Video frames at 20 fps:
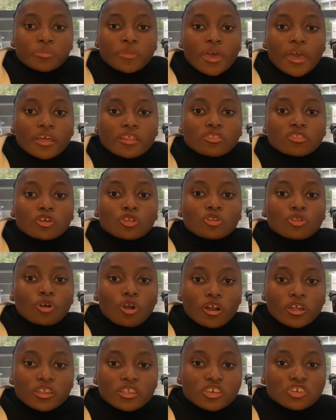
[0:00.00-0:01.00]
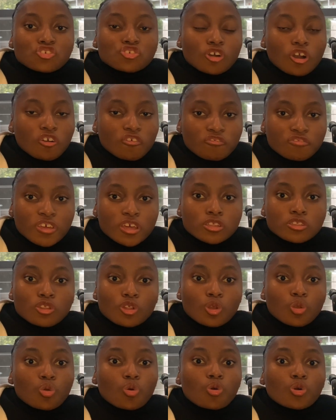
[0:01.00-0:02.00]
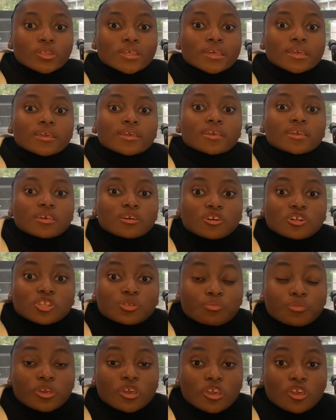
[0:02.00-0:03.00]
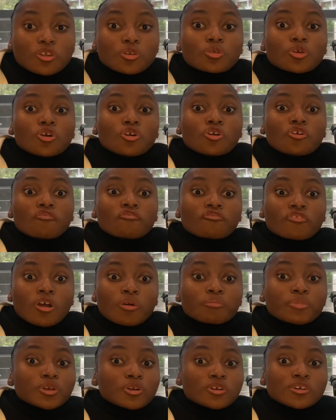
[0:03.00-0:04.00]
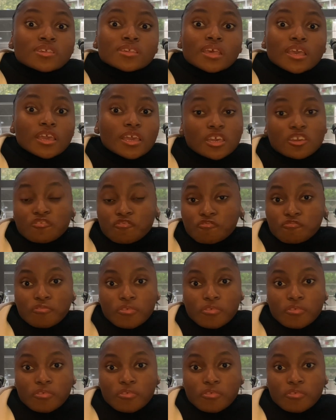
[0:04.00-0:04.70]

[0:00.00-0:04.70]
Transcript: and the knowledge of that the Lord healed me from, because if